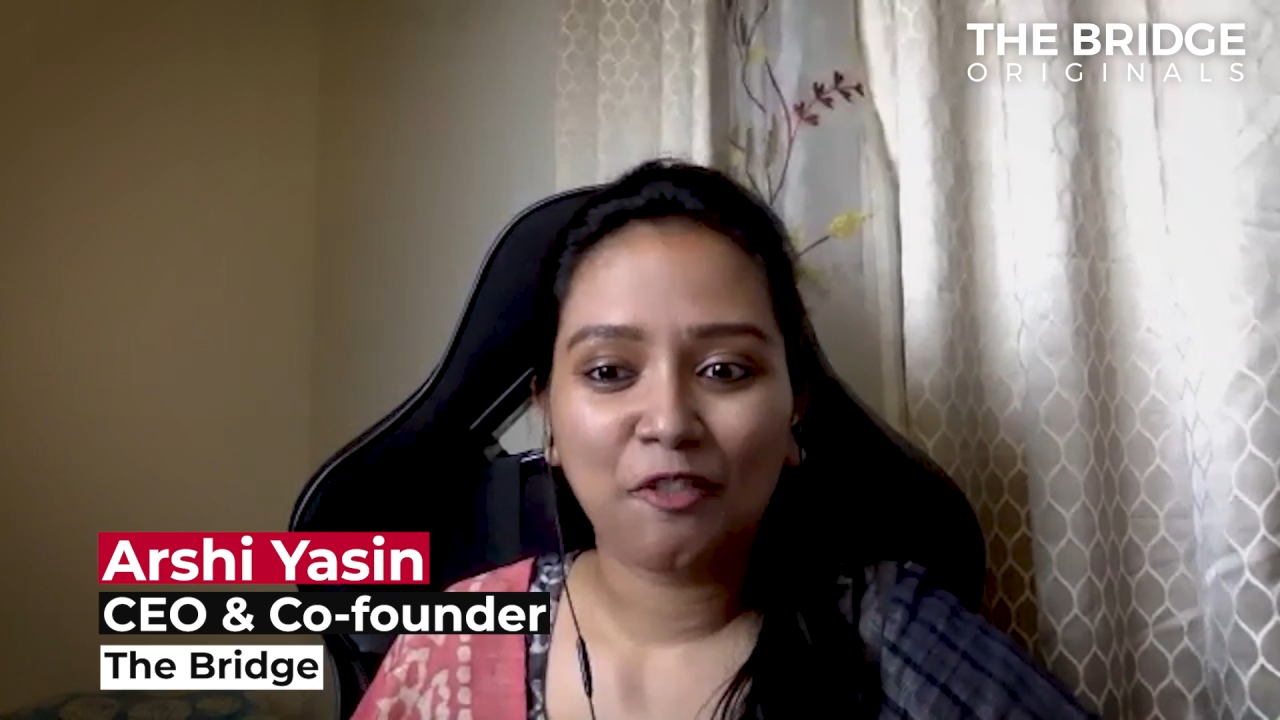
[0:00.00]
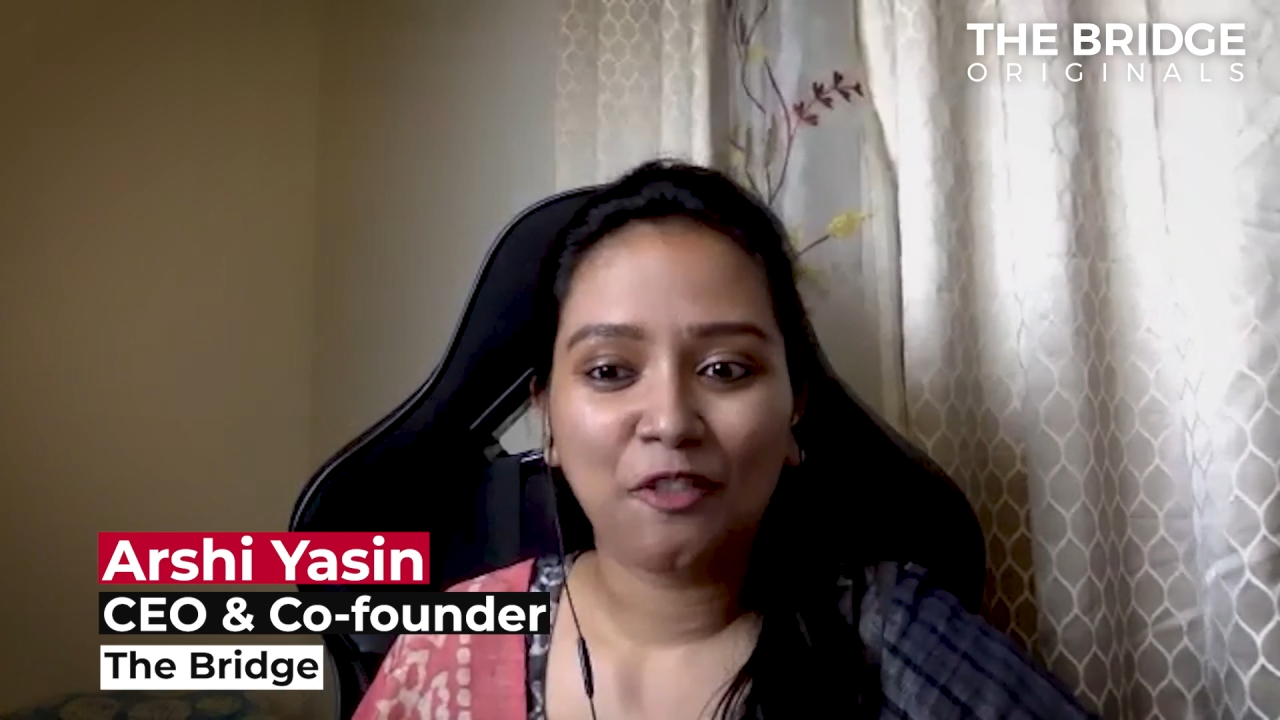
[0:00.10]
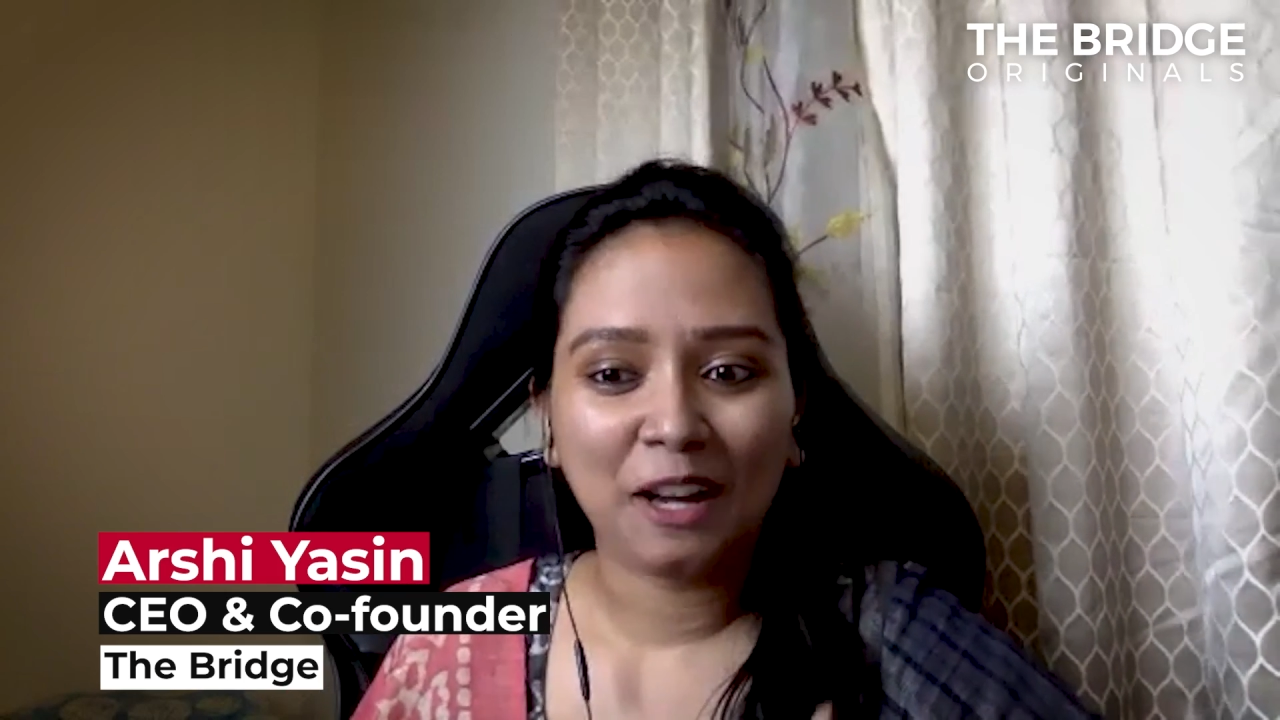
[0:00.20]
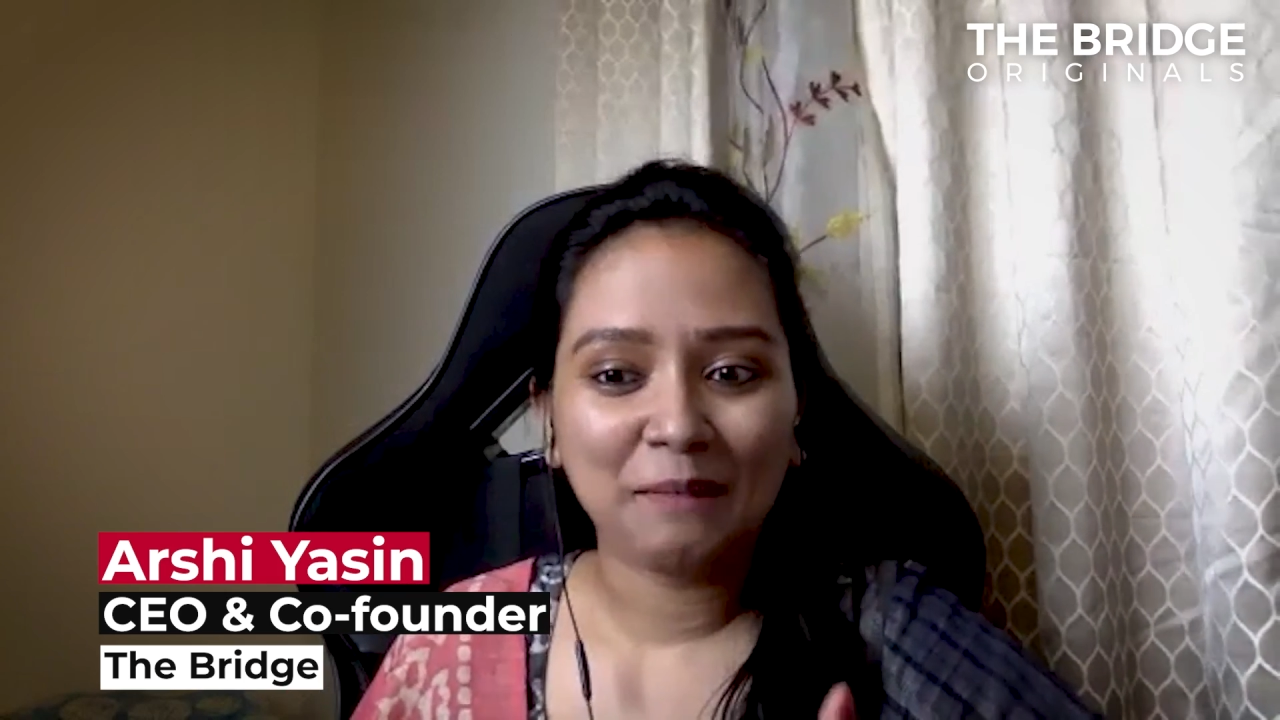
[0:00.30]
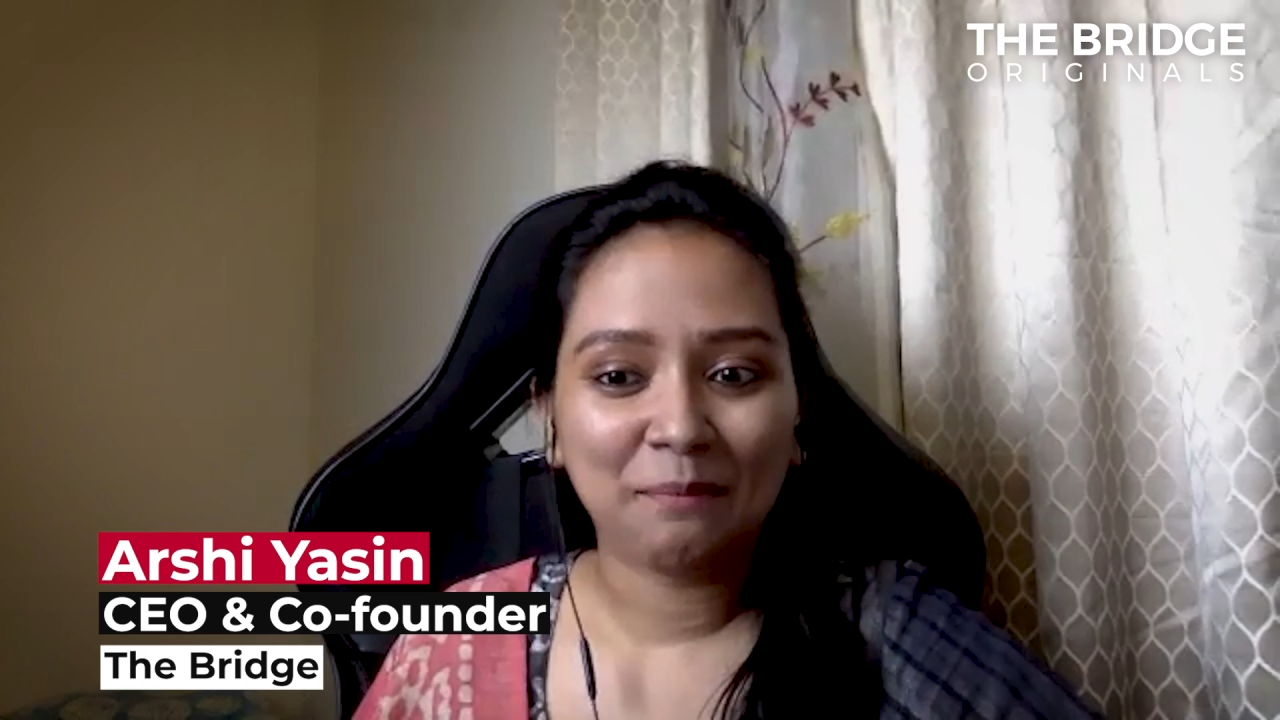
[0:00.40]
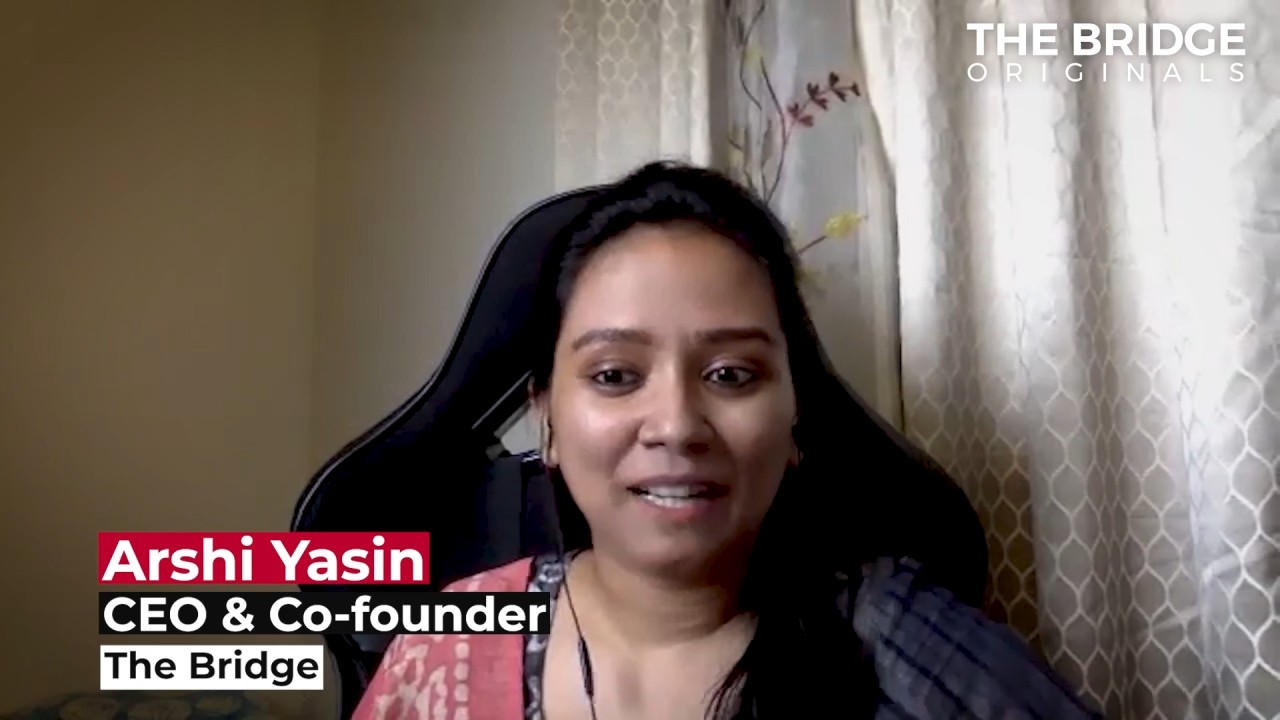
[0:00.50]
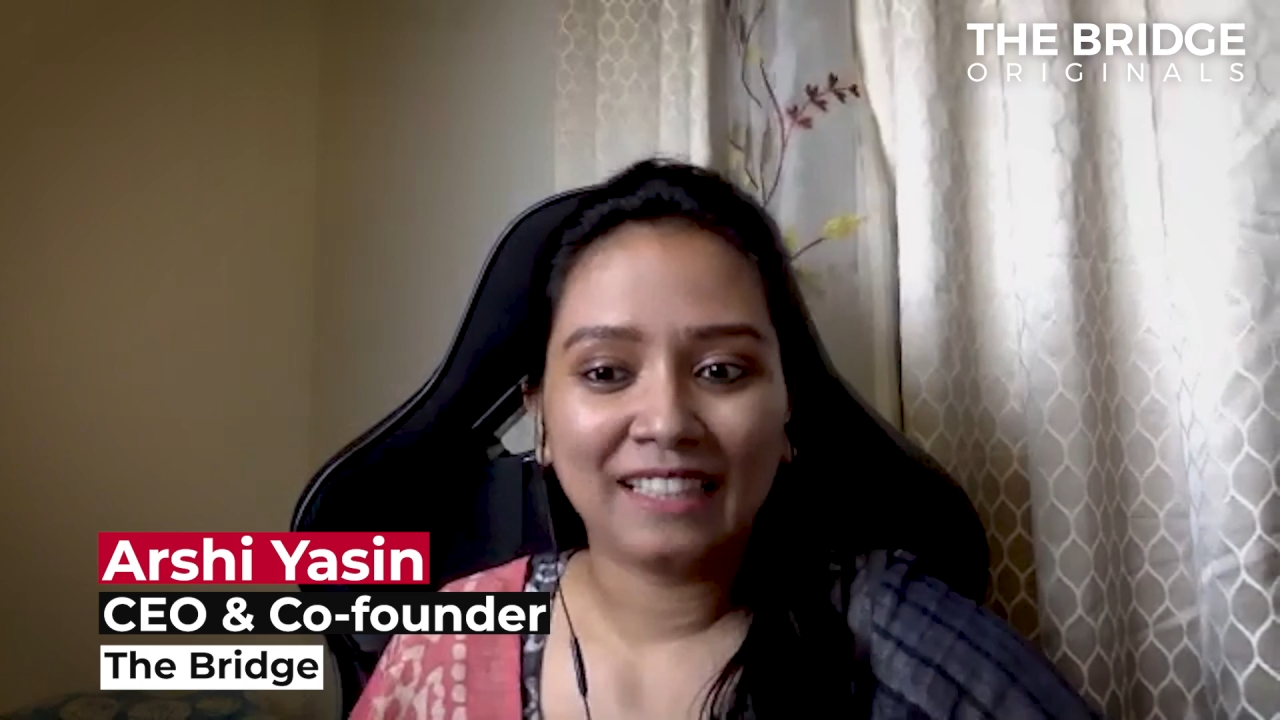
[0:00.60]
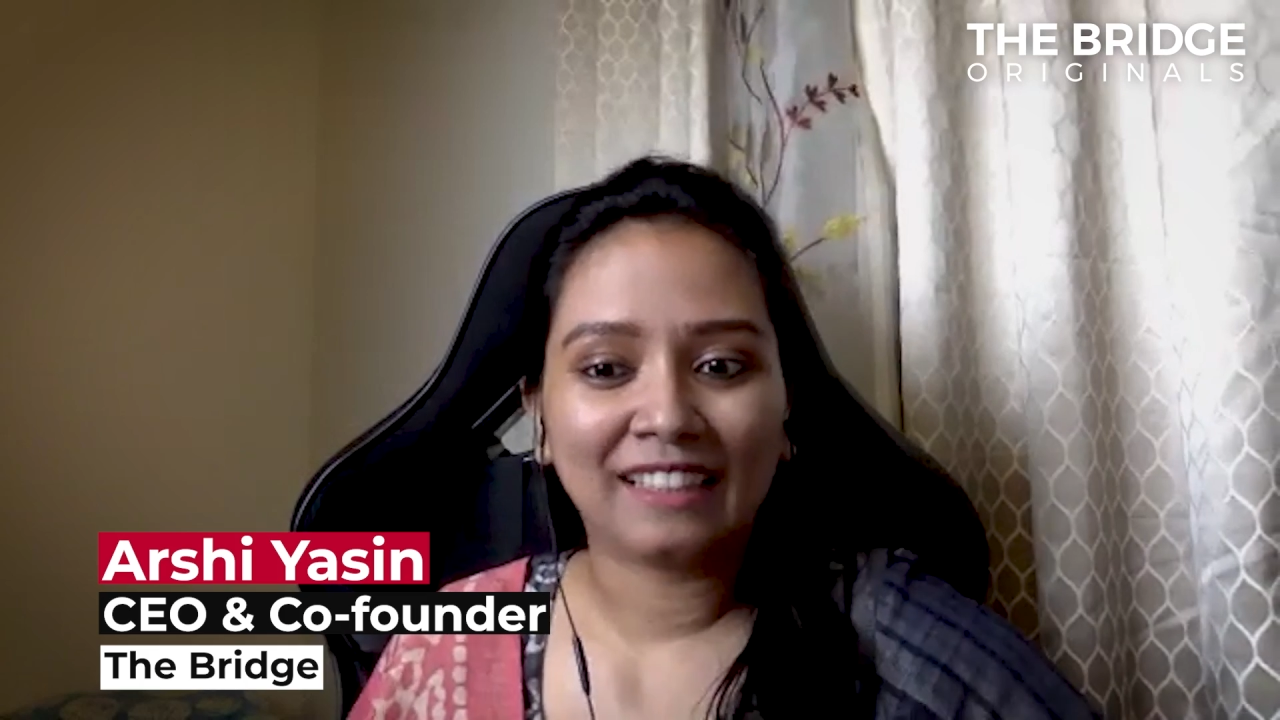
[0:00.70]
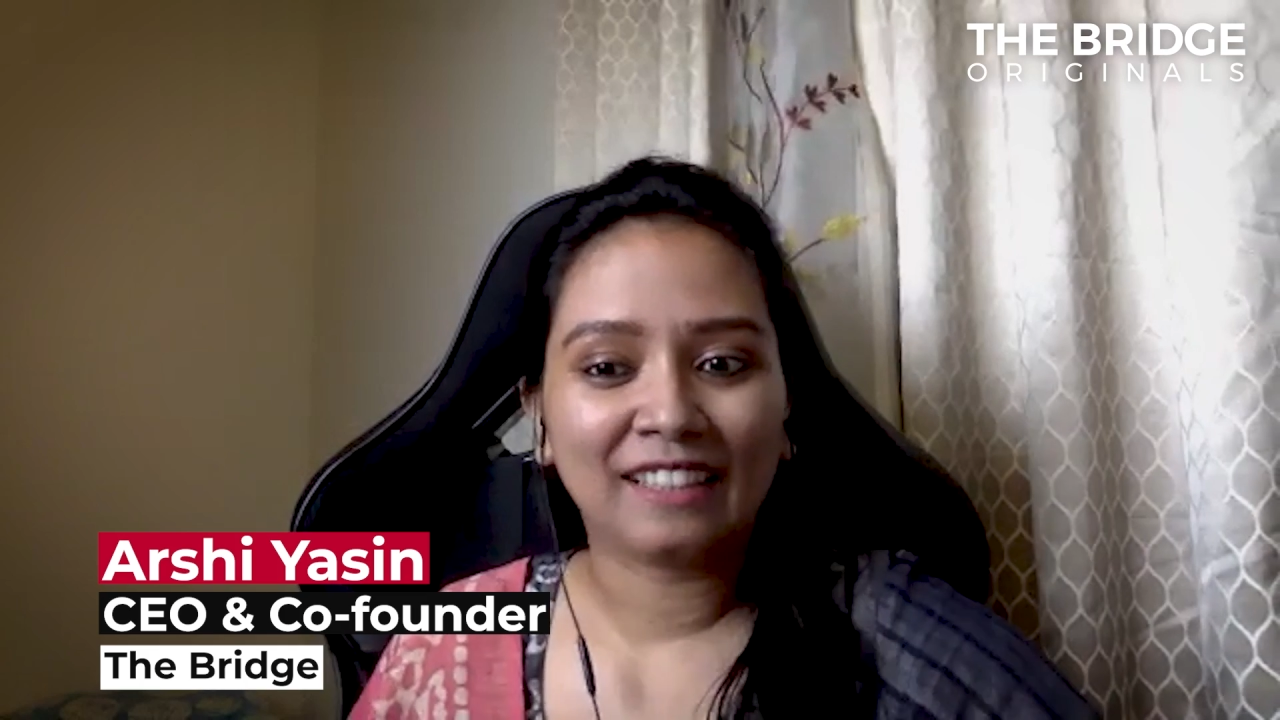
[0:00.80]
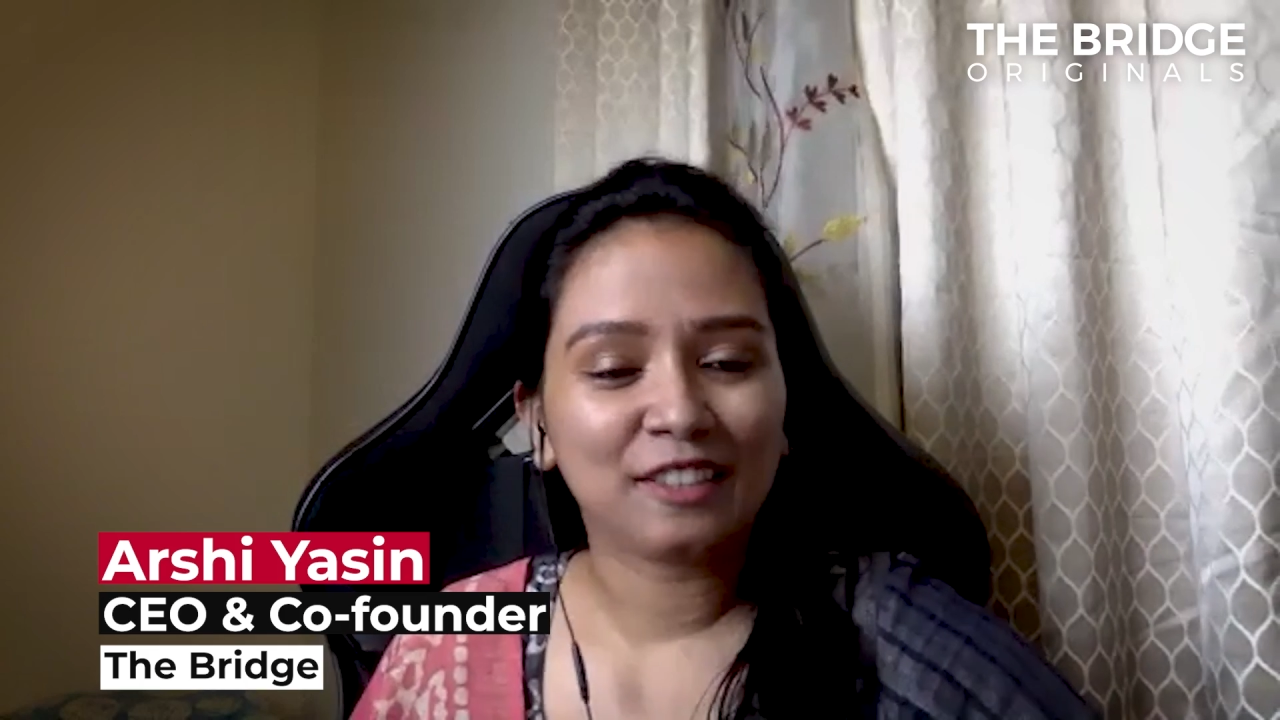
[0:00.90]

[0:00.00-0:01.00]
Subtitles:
1 month.